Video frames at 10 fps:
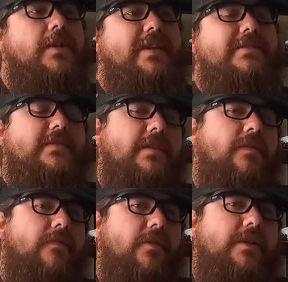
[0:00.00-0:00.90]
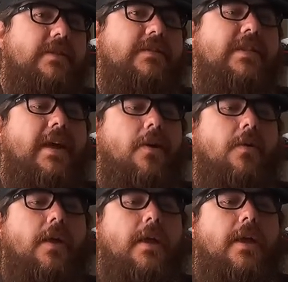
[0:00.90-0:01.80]
only has a single front disc.
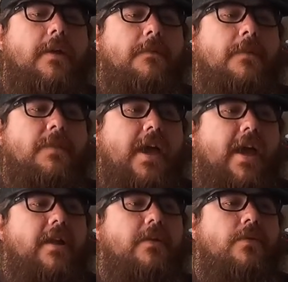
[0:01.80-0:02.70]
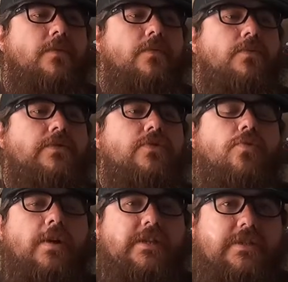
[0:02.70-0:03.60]
Now, that was
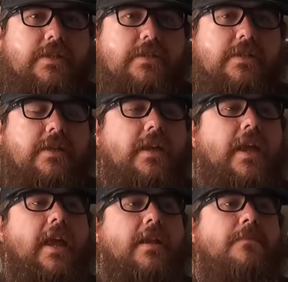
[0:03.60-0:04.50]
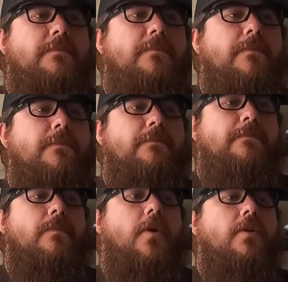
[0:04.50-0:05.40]
questioned, and
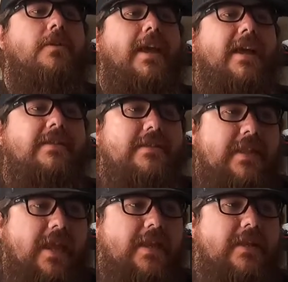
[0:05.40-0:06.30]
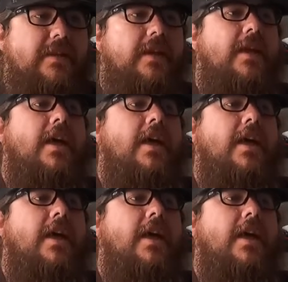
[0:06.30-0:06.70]
Harley had stated